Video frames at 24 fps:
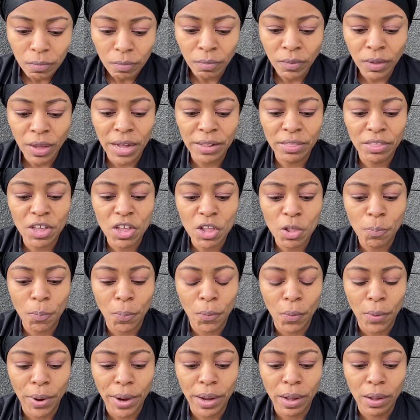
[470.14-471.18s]
at this
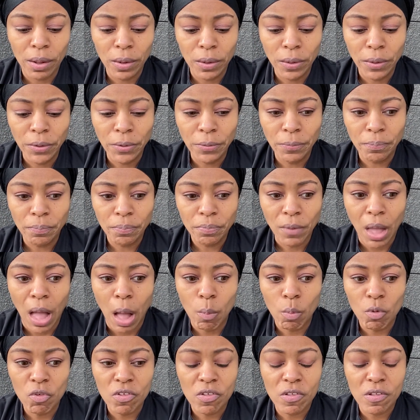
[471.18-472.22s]
point, I
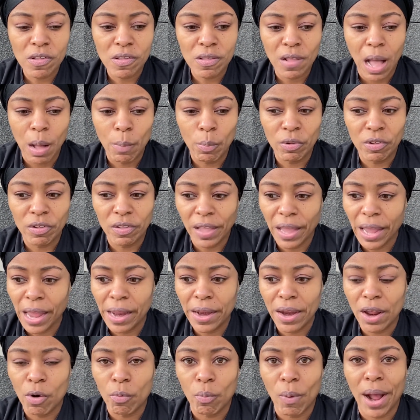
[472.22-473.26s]
was
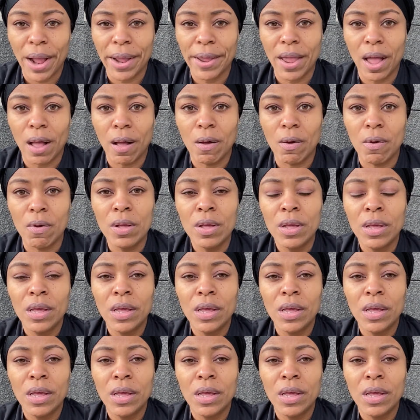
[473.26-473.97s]
laying there, right, y'all,